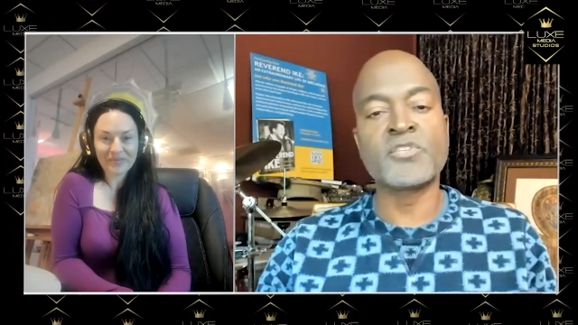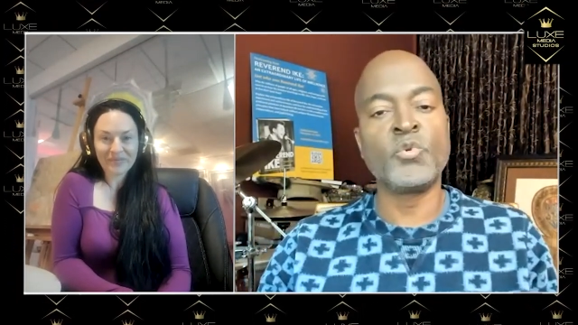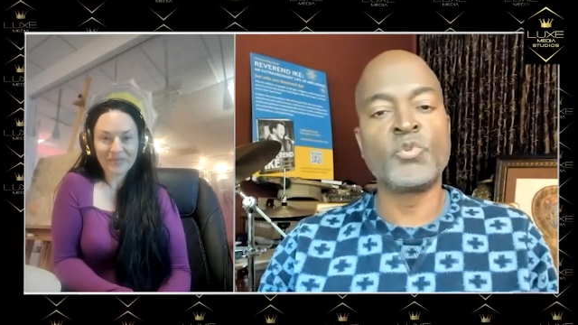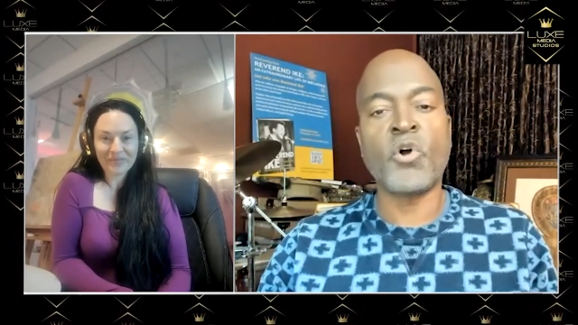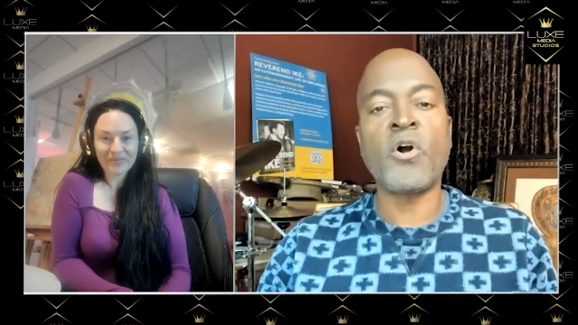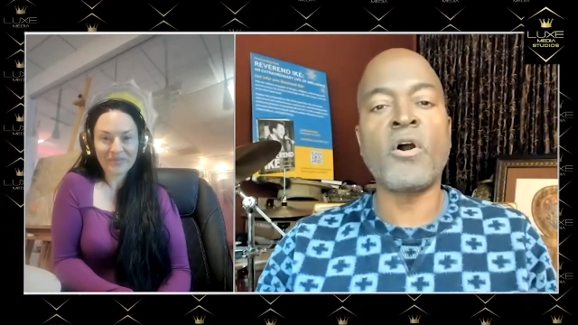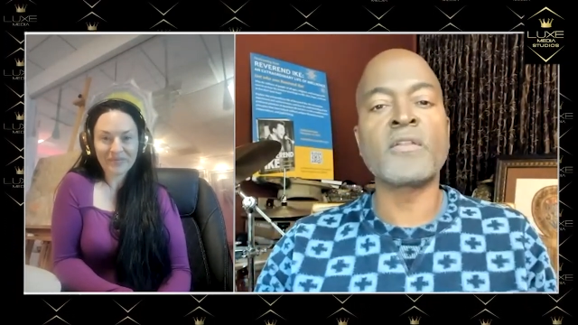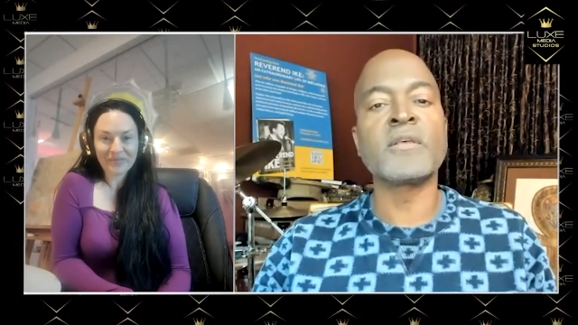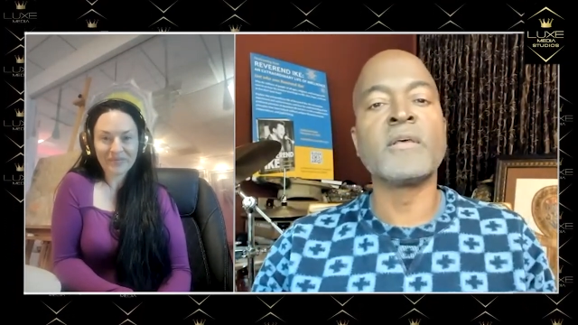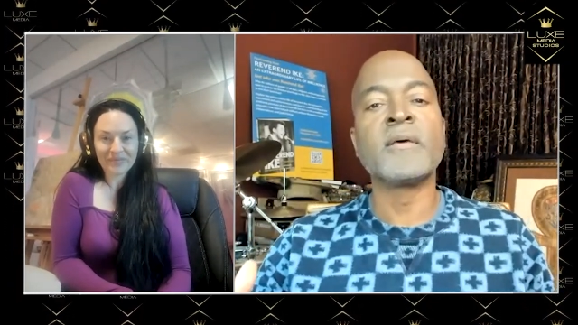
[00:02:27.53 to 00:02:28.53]
Speaker 1: who taught
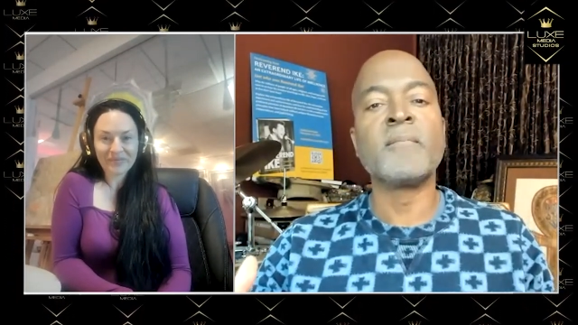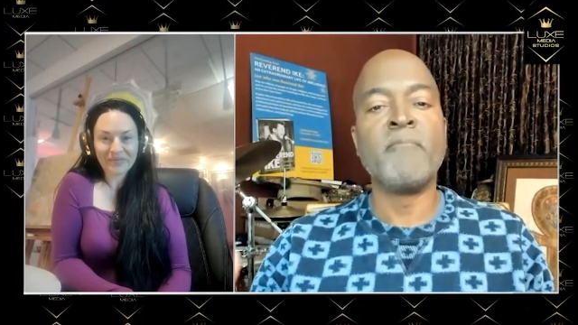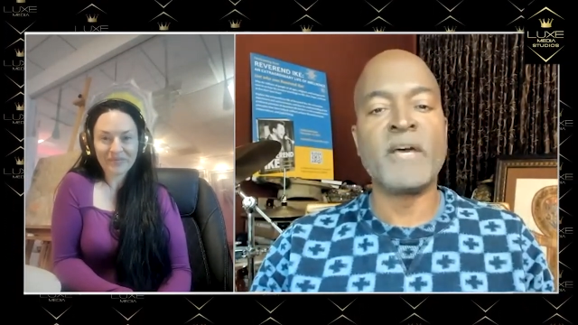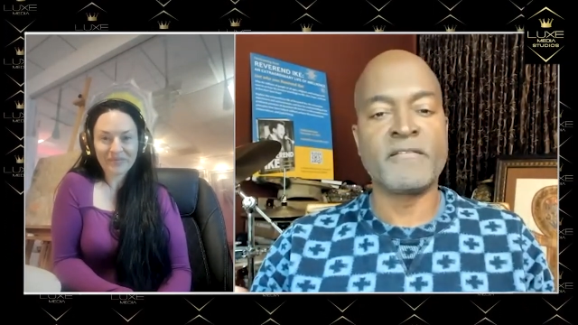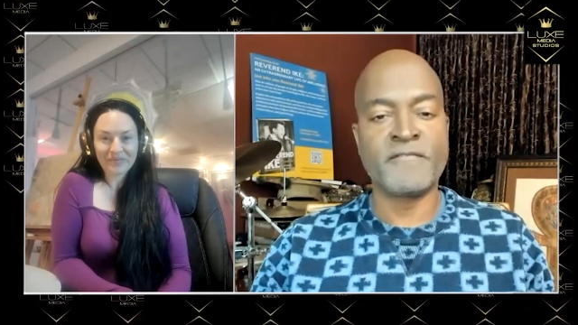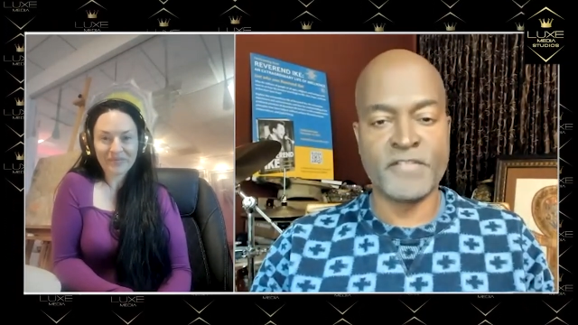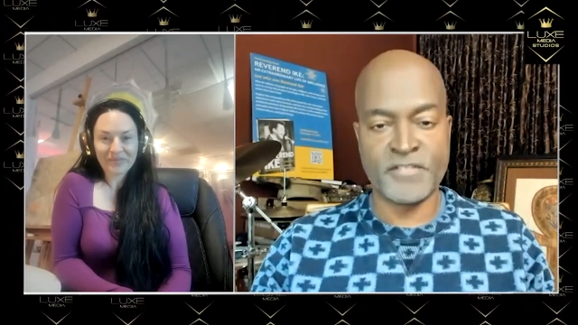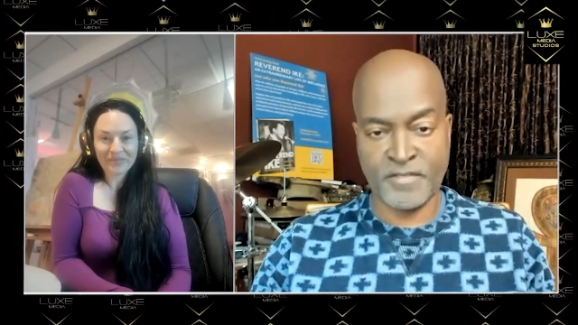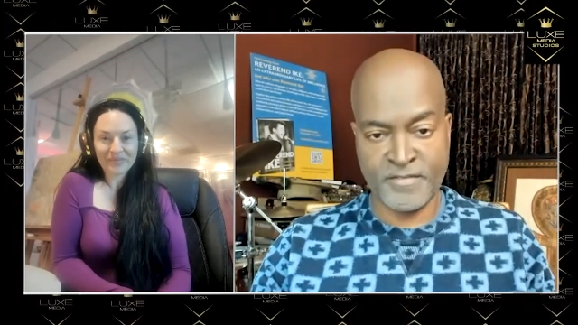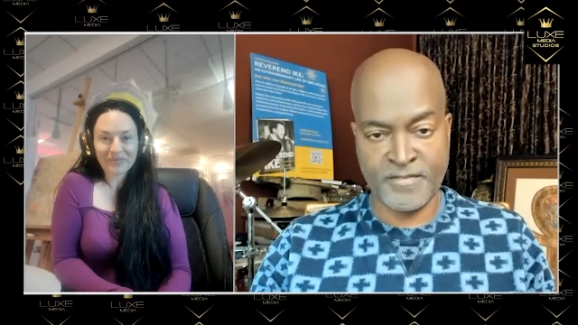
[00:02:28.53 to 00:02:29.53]

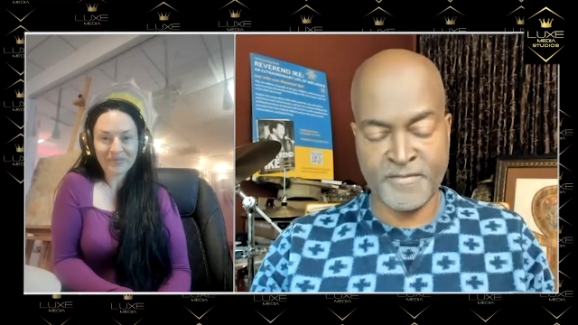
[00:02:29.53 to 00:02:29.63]
metaphysics.